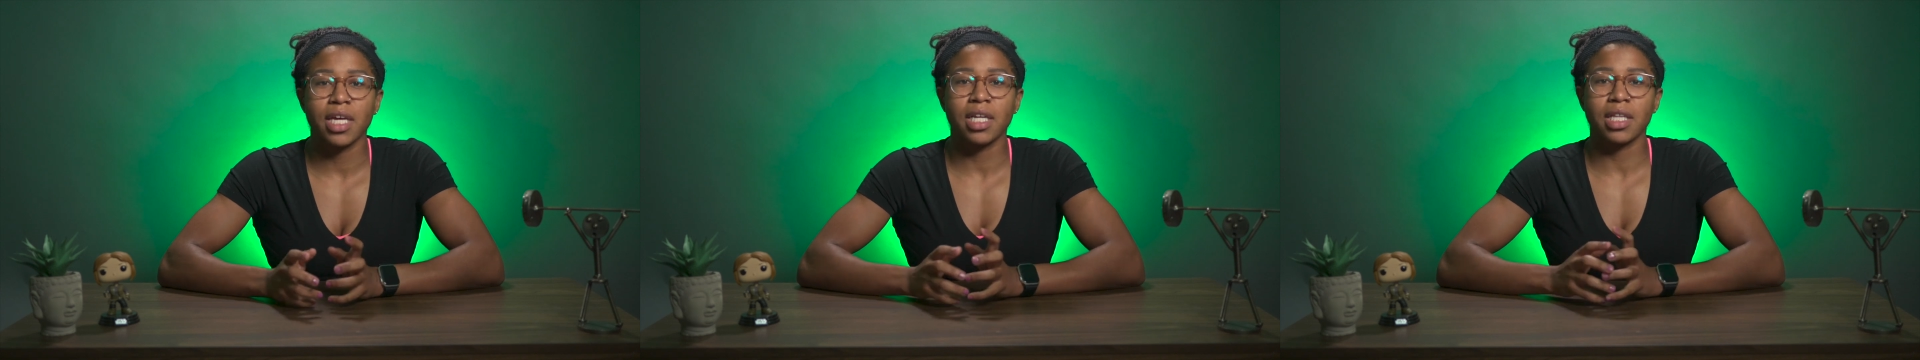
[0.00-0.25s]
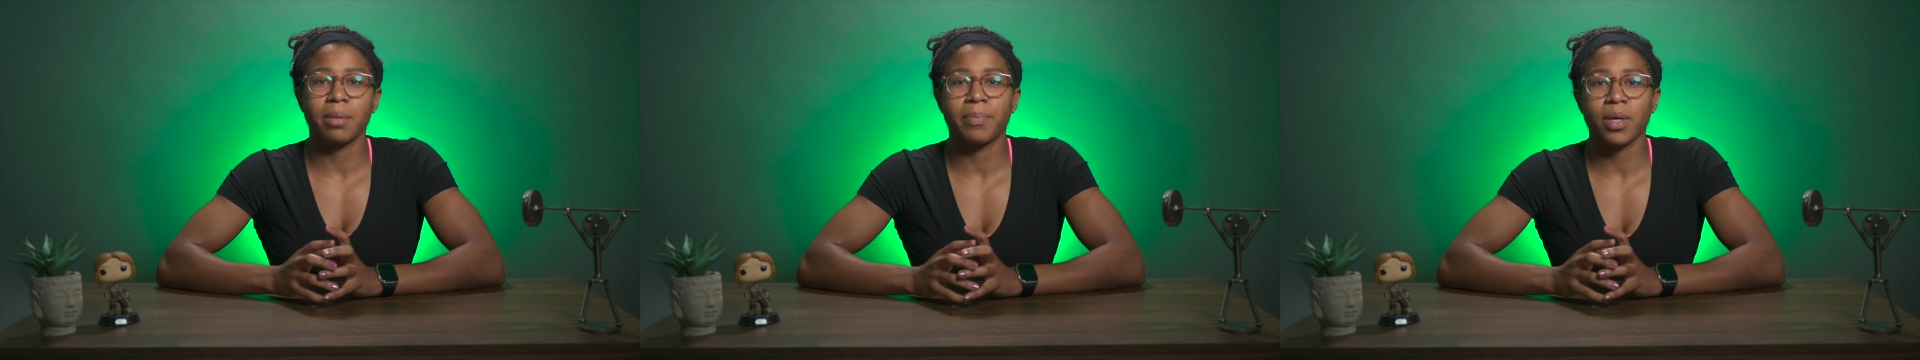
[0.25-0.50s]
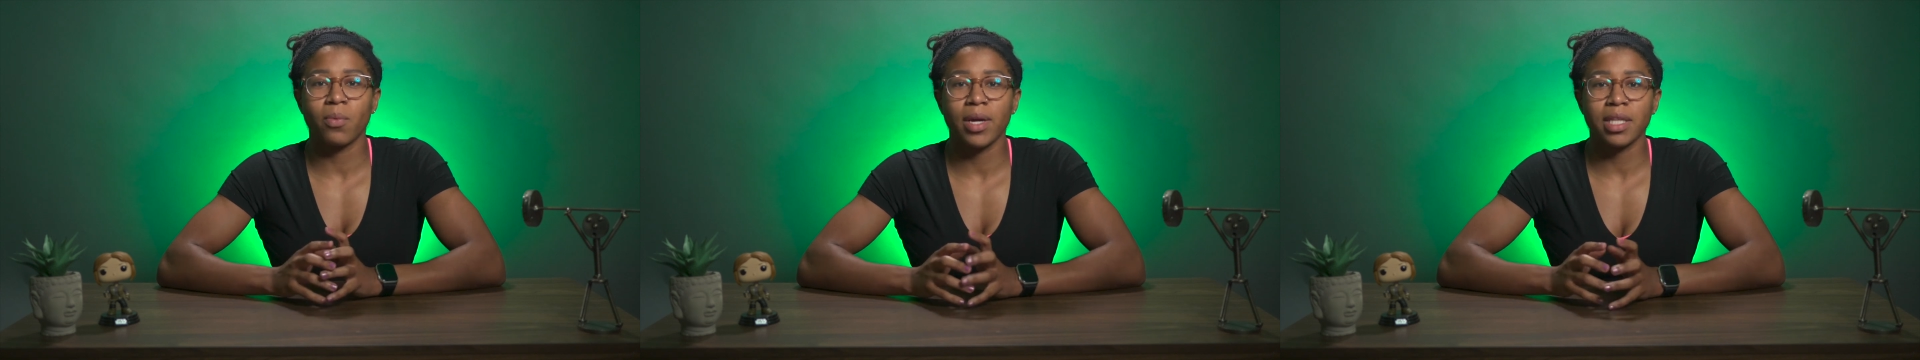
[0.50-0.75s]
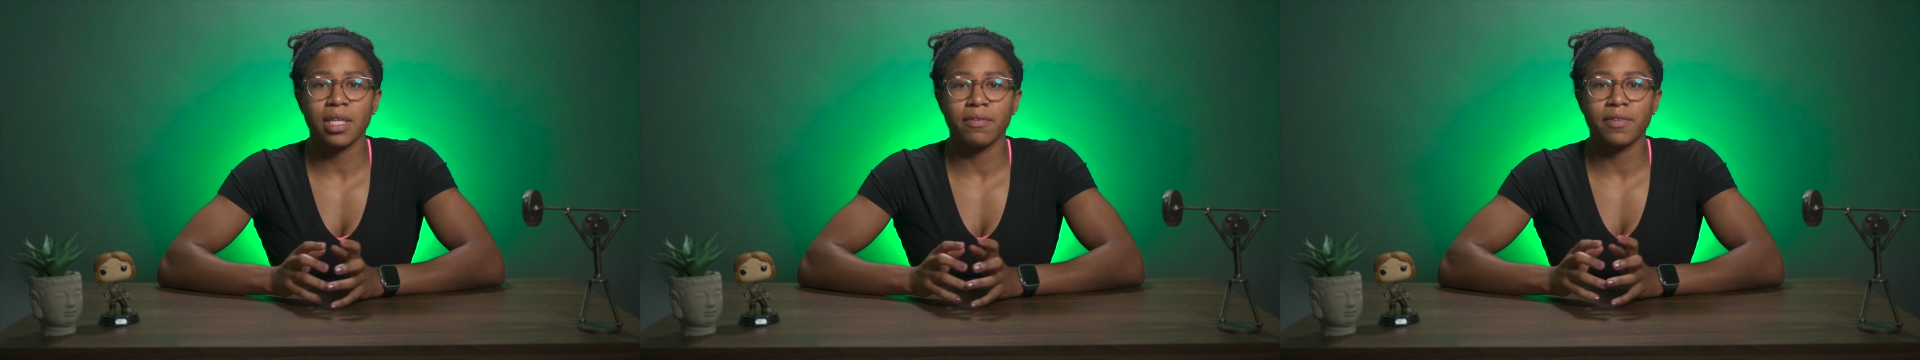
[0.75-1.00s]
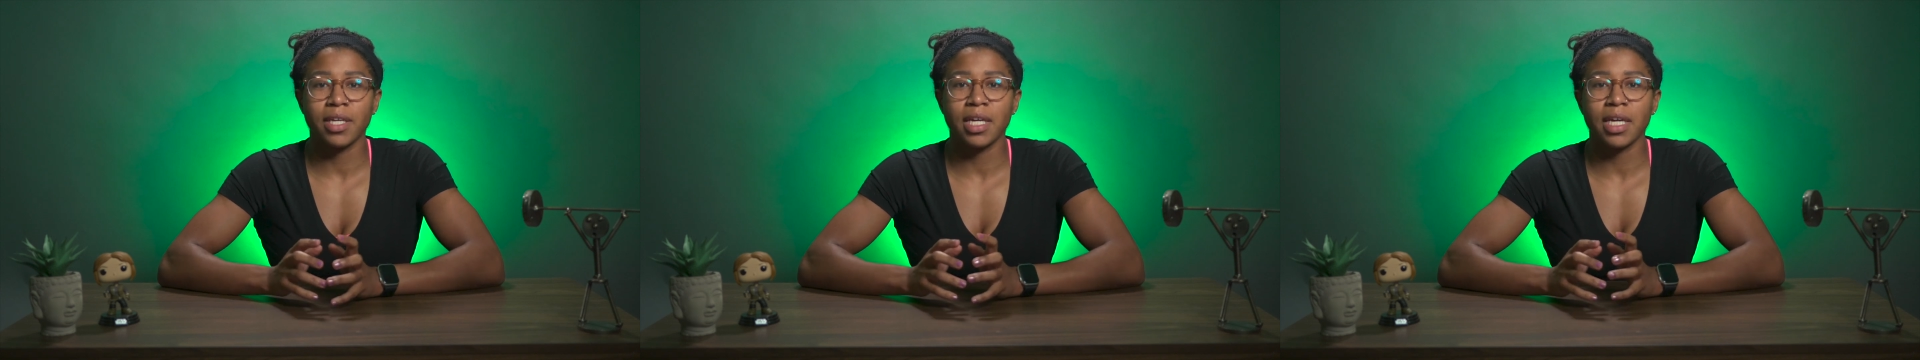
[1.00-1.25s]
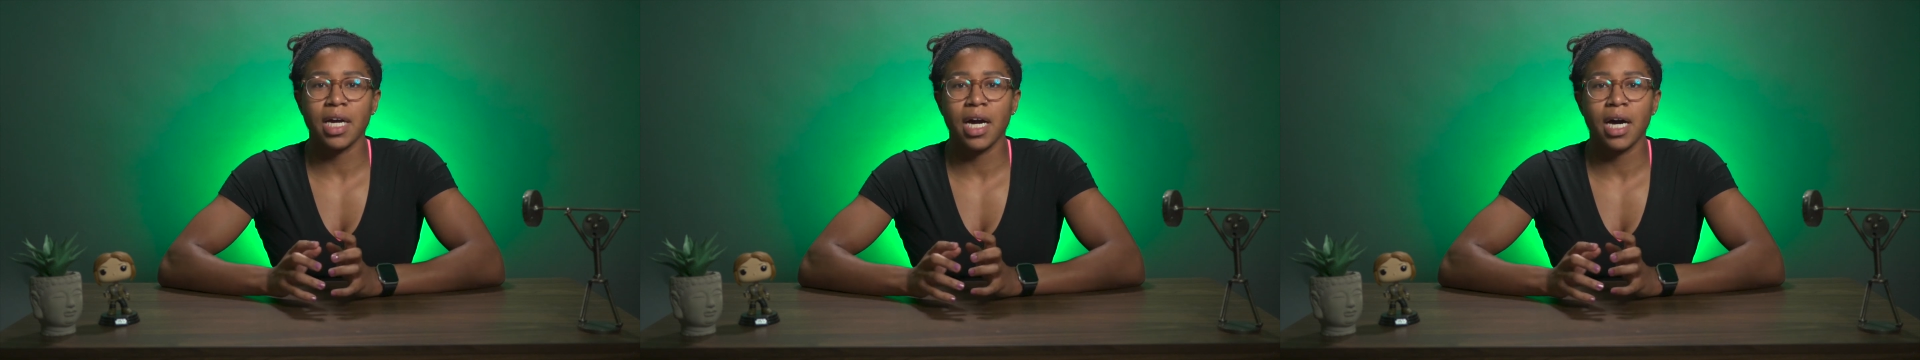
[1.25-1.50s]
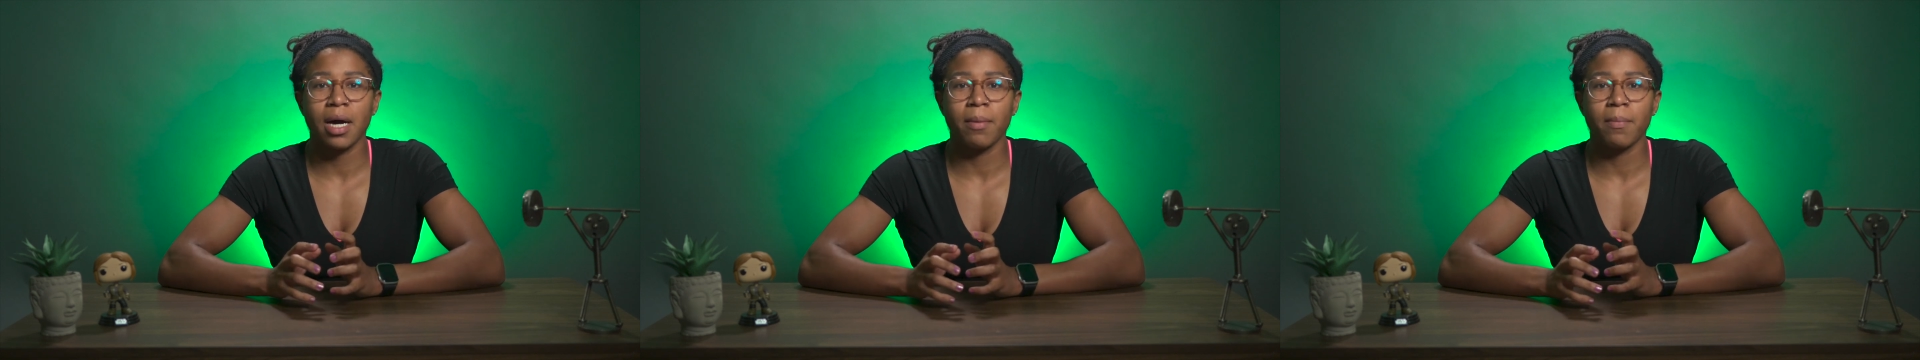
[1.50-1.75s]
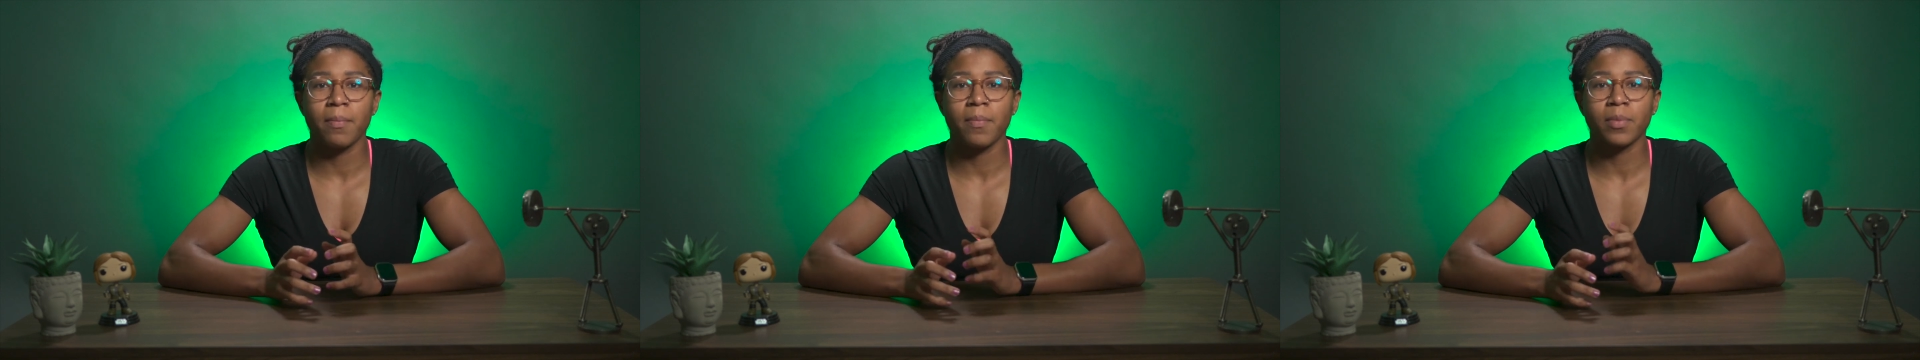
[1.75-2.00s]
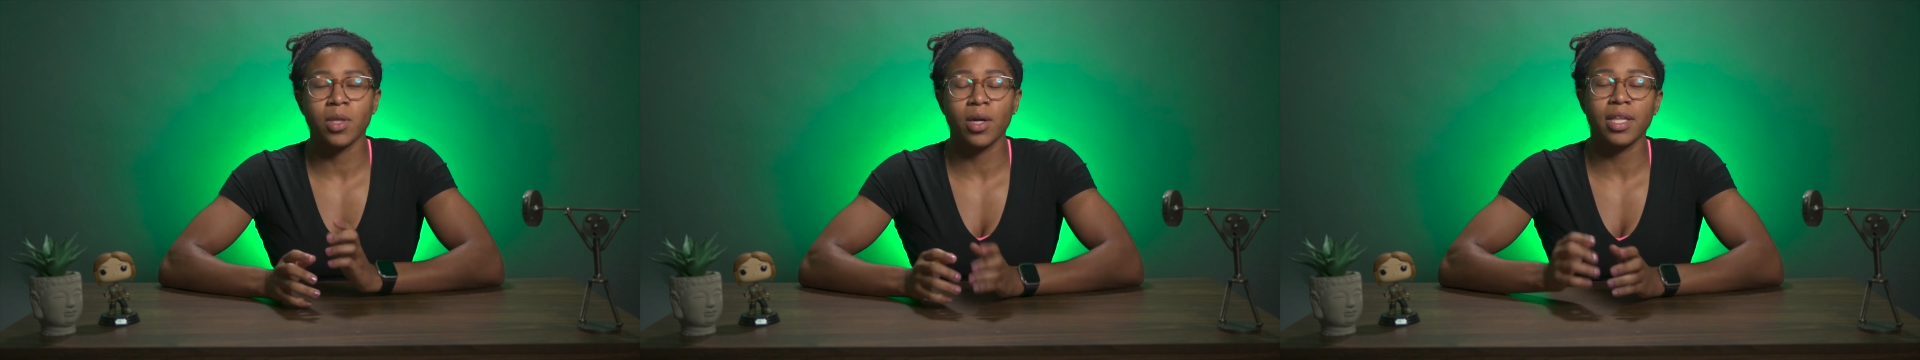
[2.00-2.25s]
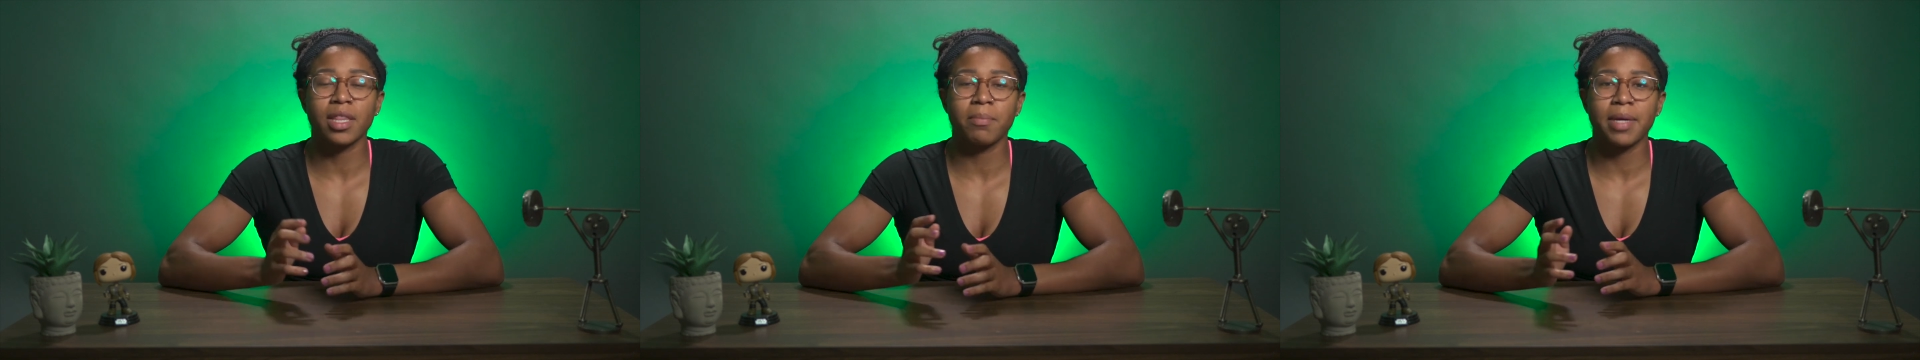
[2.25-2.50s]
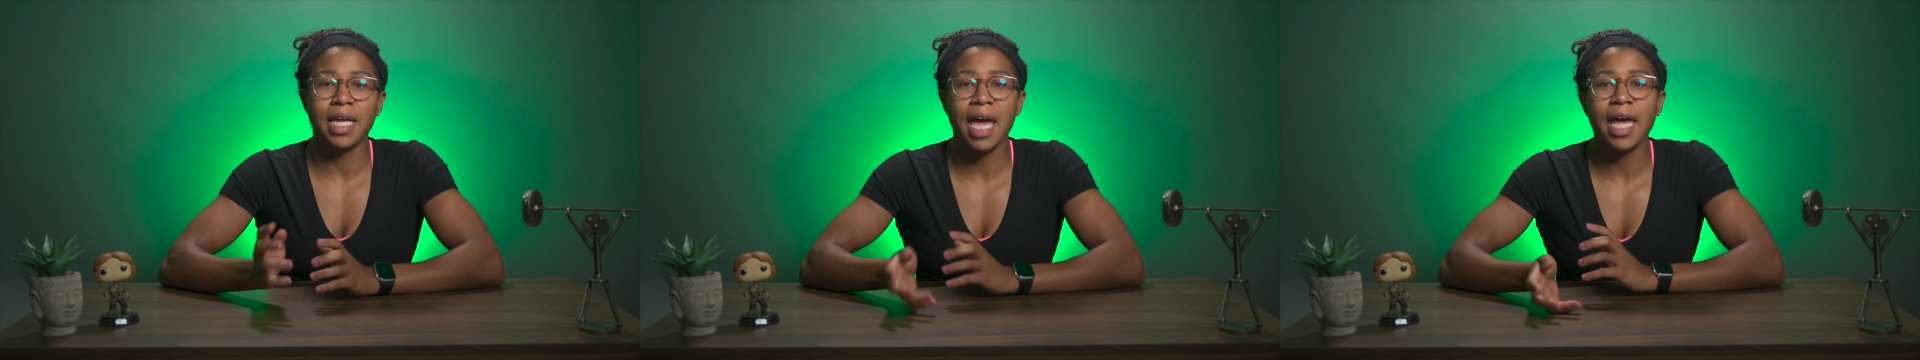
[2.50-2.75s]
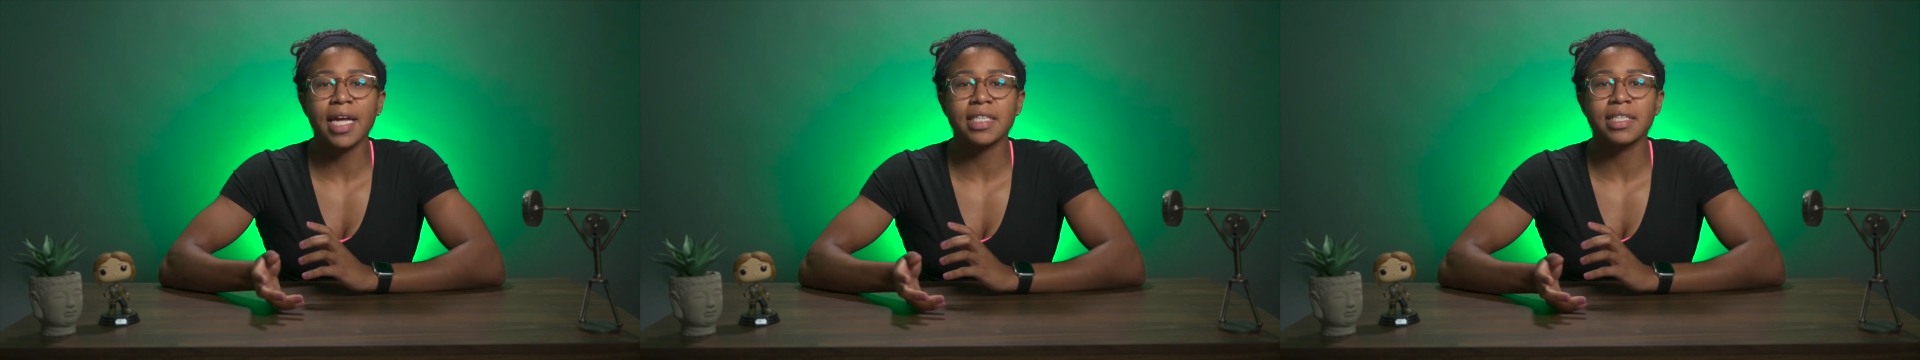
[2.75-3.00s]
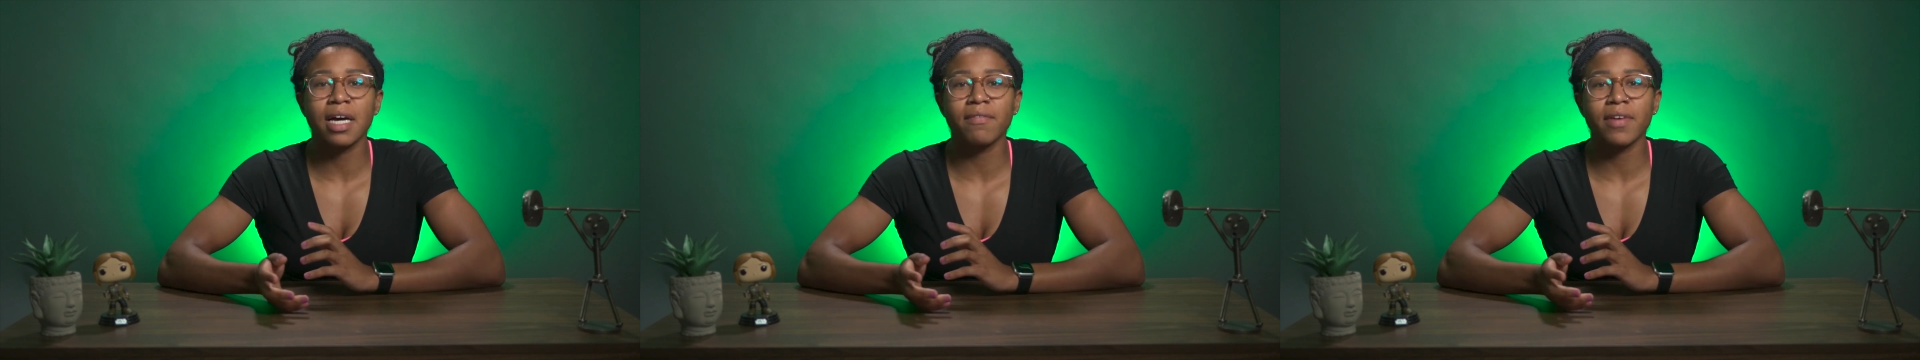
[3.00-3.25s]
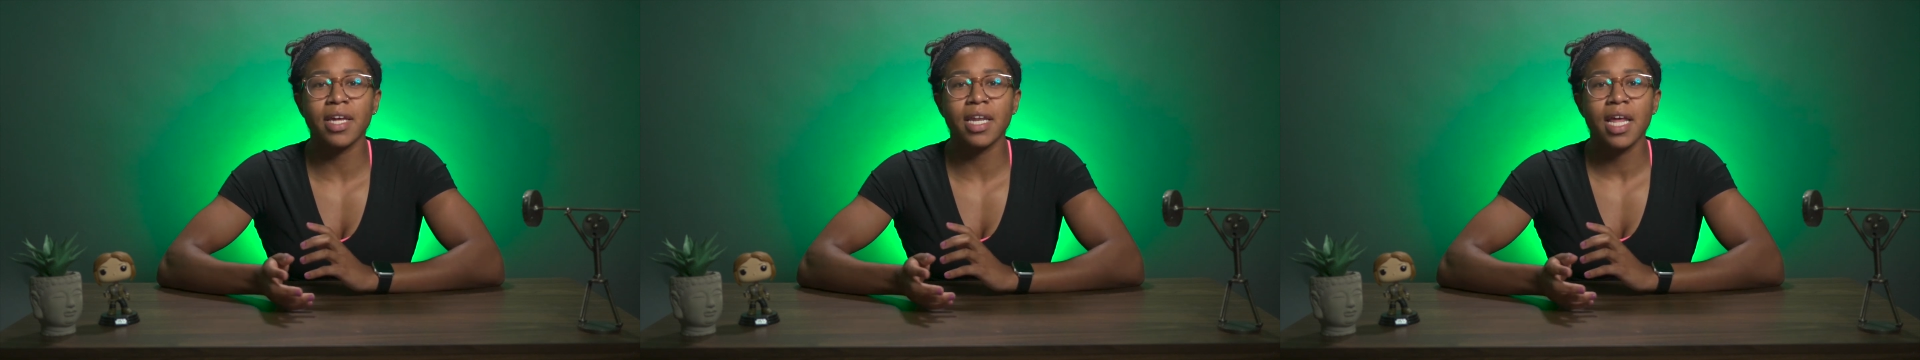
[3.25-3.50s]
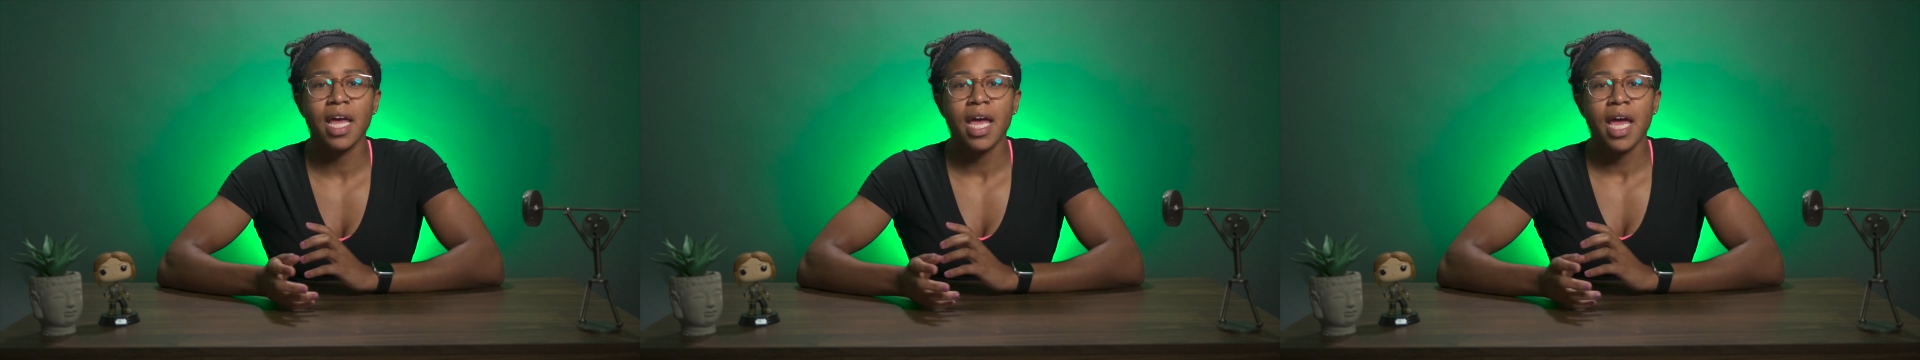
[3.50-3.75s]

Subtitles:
in Olympic weightlifting, learning the mechanics of it.